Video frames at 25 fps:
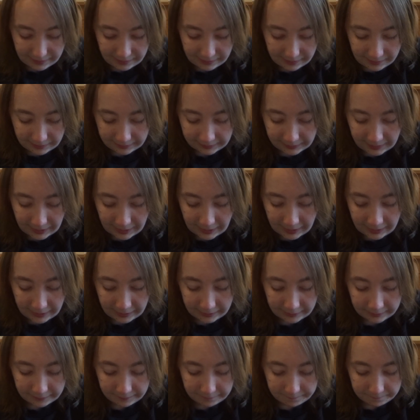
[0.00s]
And
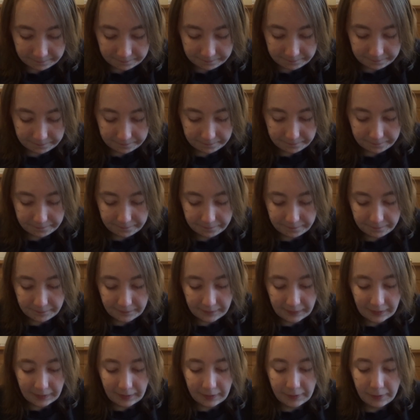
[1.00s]
then
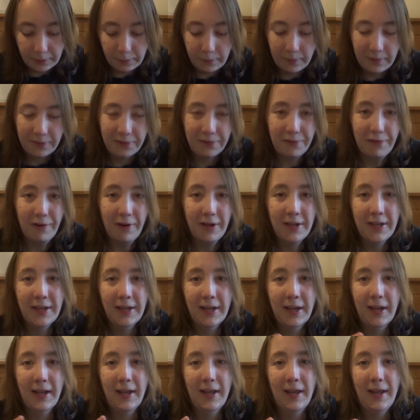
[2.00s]
I always try and
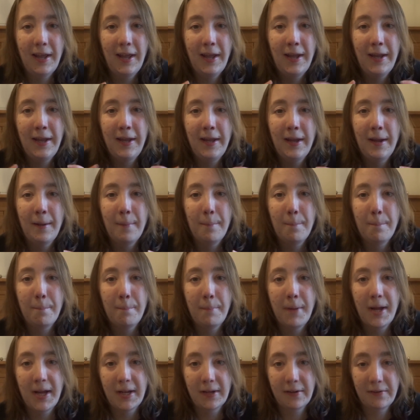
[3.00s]
get a
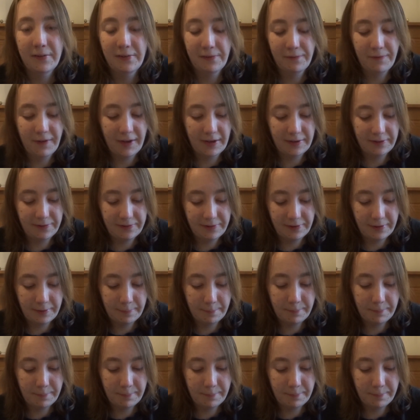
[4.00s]
Max Factor